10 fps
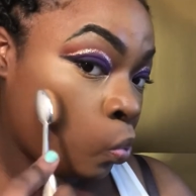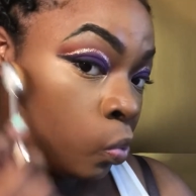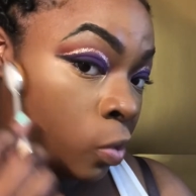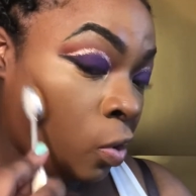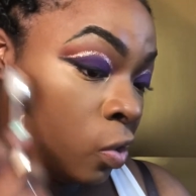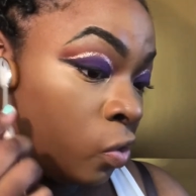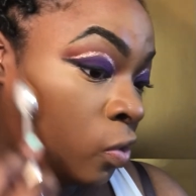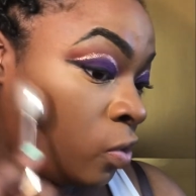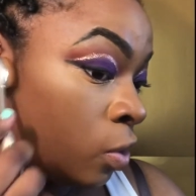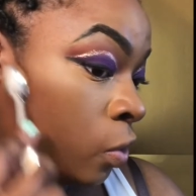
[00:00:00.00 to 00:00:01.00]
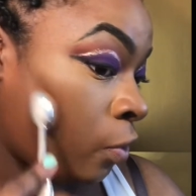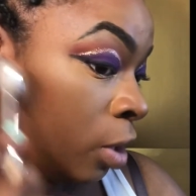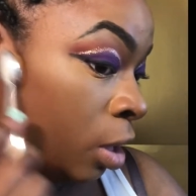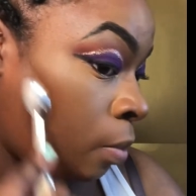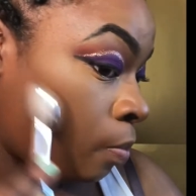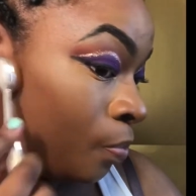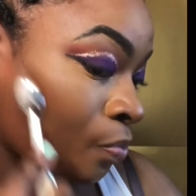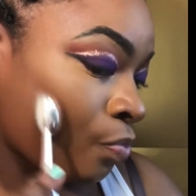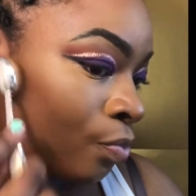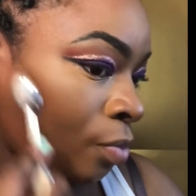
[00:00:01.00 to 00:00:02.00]
Now this is a cream
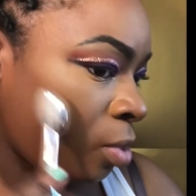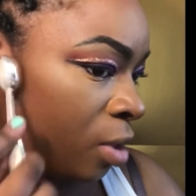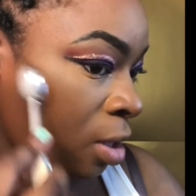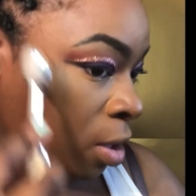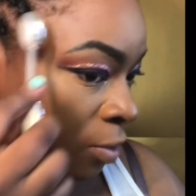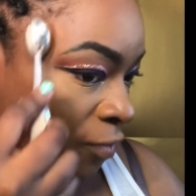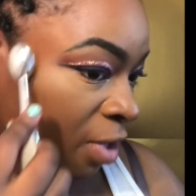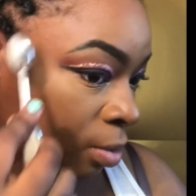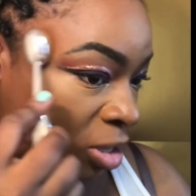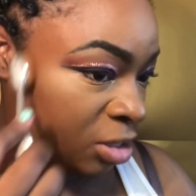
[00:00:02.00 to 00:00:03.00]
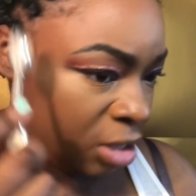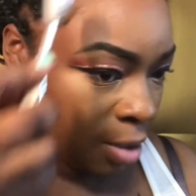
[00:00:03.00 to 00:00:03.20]
foundation.